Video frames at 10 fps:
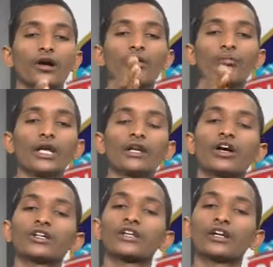may
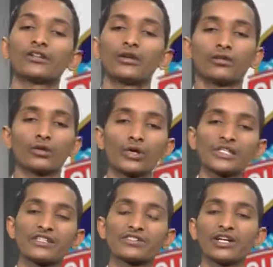not
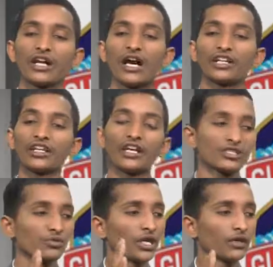closes the
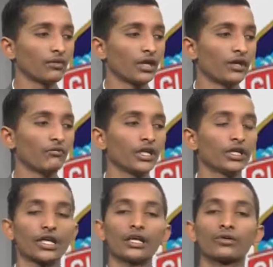arteries and
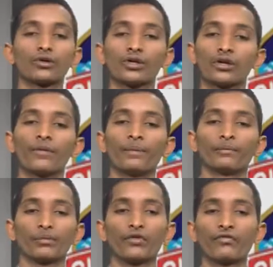ventricle
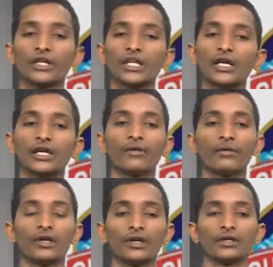perfectly.
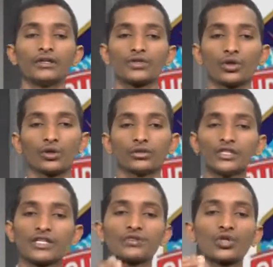So
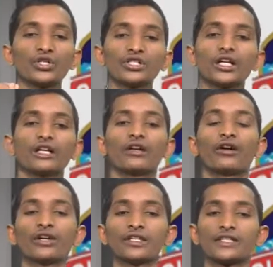this is congenital
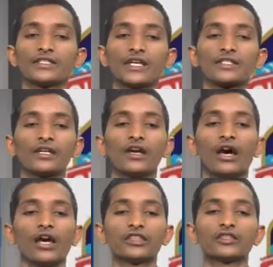heart diseases,
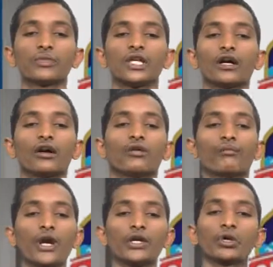arrhythmia,
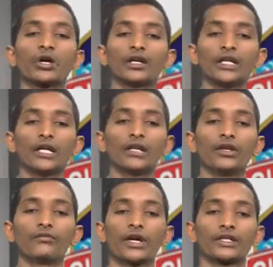myocardial
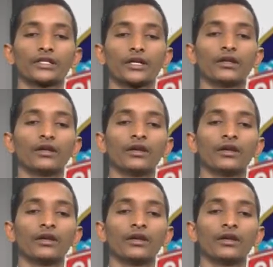infarction,